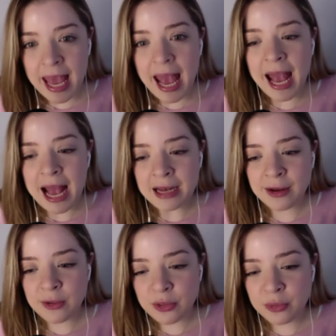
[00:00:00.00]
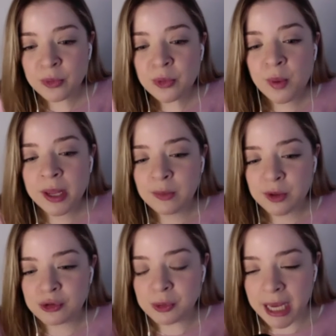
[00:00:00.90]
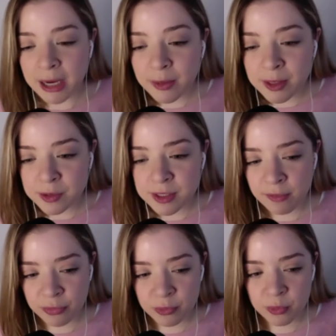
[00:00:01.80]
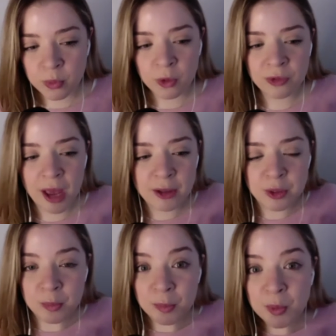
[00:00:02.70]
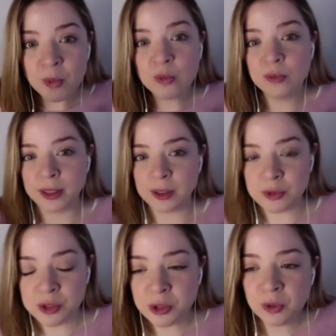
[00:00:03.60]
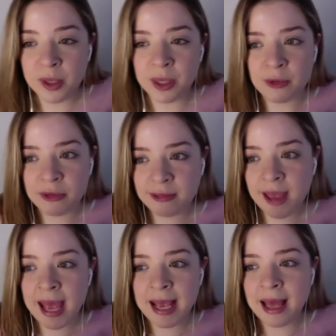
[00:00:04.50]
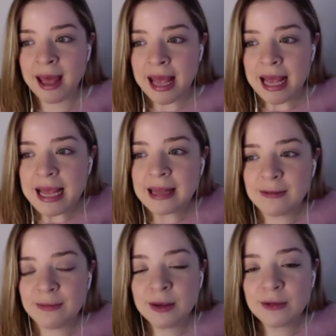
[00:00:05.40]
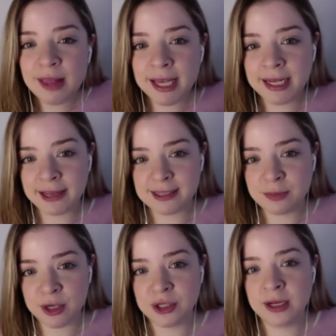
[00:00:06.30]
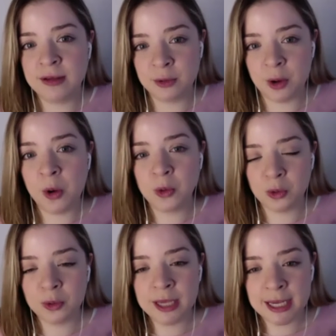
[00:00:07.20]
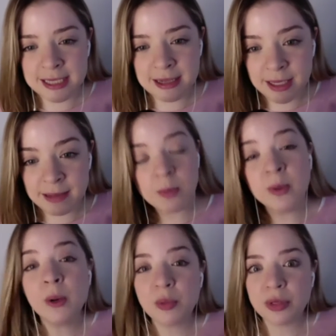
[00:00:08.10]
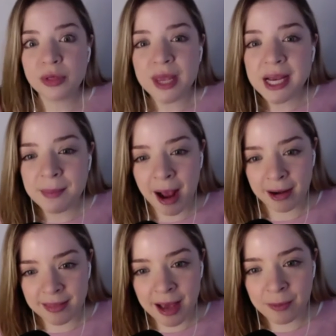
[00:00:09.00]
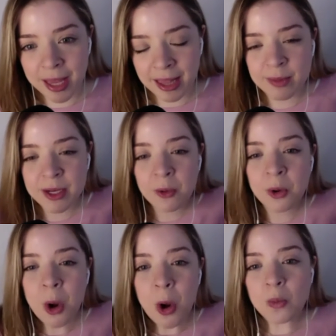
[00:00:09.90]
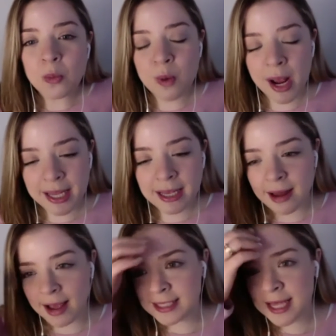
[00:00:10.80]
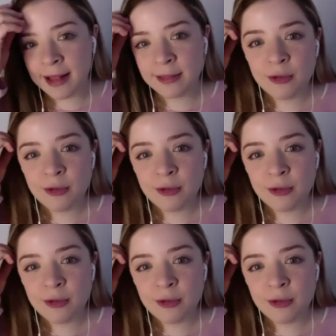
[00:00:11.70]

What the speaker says: And through the way in which you carry yourself through the world, how you move, what you do, what you say, it feels like an expression of your own creativity, but we don't think about it that way. Like we don't recognize that.